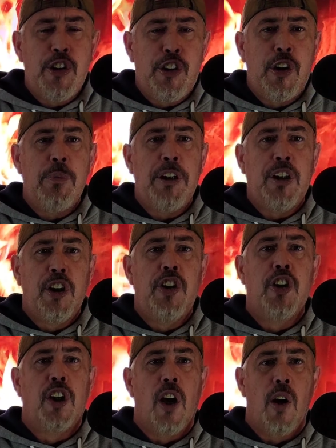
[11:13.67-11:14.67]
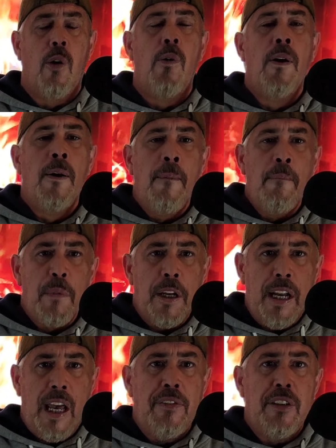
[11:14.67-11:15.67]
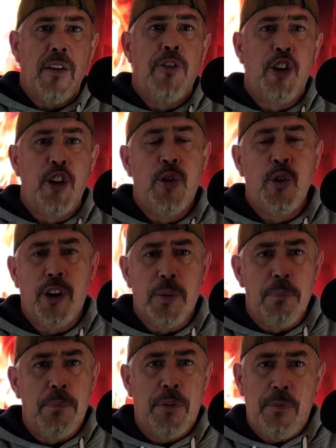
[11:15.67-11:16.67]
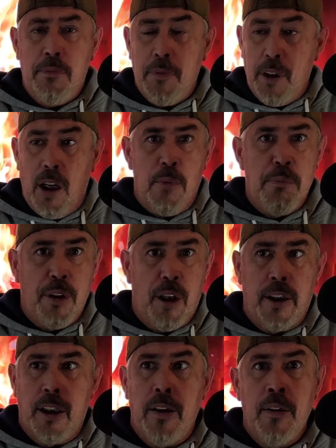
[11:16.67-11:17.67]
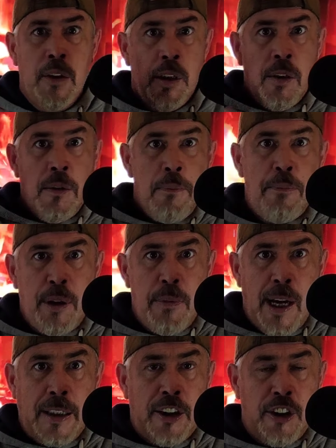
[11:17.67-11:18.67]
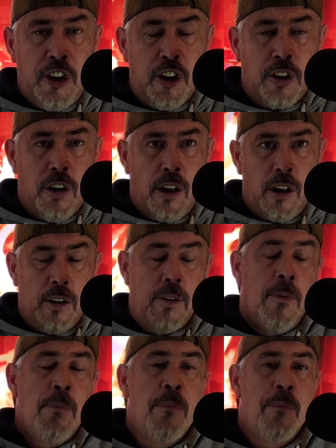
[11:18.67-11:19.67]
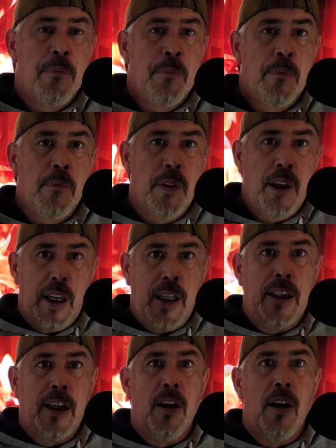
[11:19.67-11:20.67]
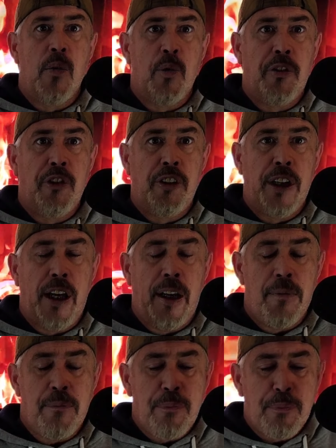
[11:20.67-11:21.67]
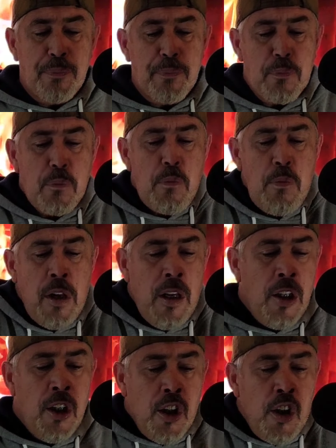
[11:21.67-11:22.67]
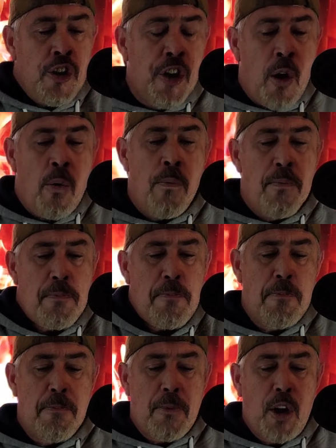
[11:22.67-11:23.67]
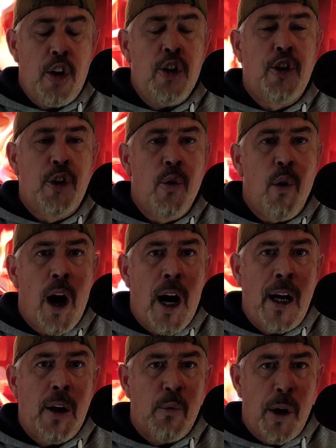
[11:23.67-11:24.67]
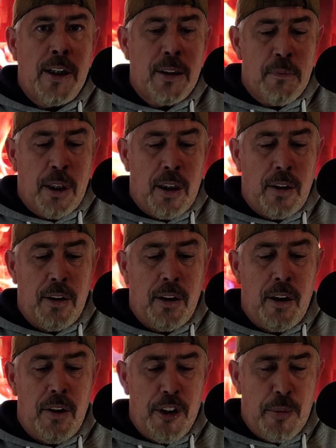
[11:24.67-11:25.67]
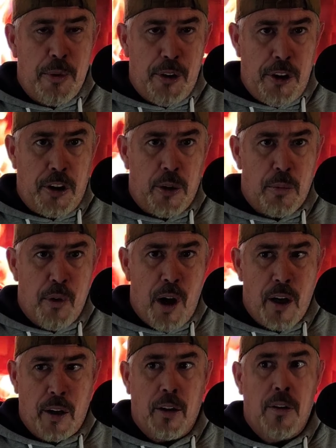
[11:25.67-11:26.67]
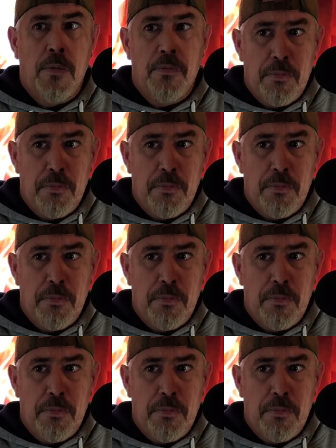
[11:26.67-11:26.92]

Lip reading: you should be good to go and have enough juice where you can unplug it, put it back into your car, and get on with your day. So, do I recommend this particular product?